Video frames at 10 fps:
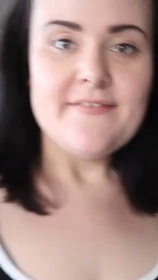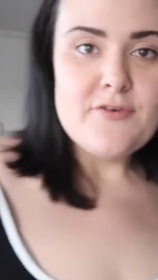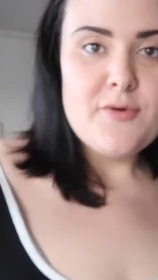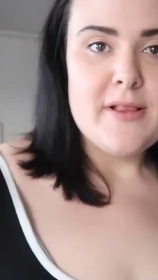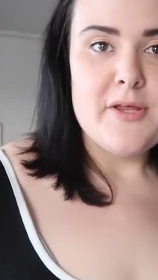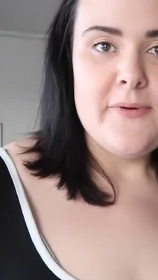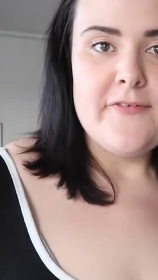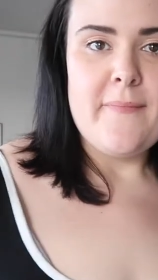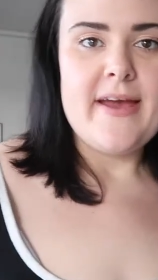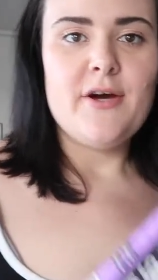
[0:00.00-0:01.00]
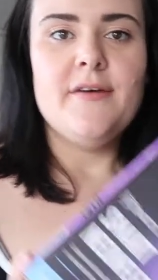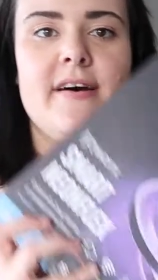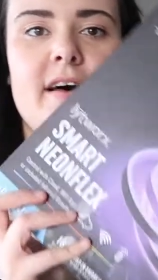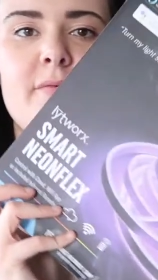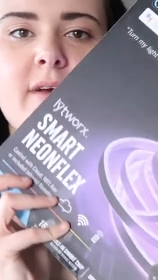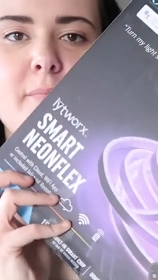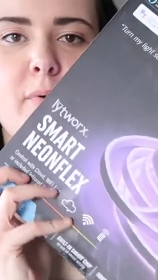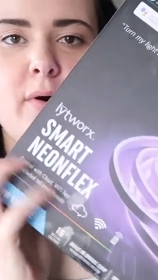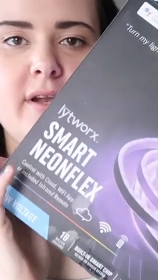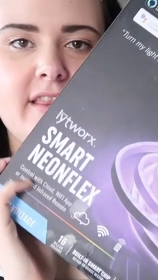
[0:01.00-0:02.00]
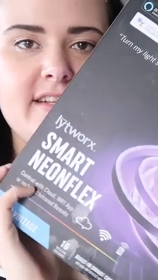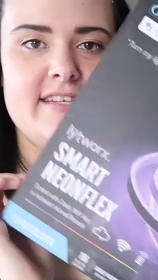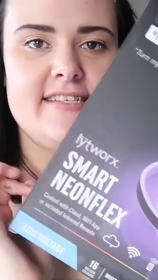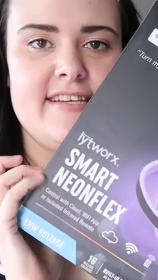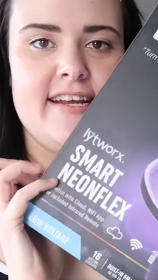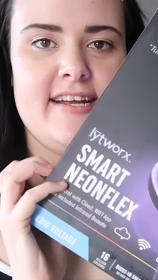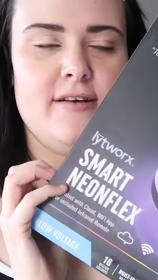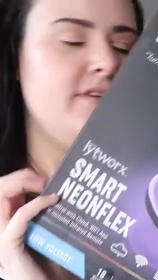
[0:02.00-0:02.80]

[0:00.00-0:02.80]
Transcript: living room a little bit of a makeover. We bought this yesterday.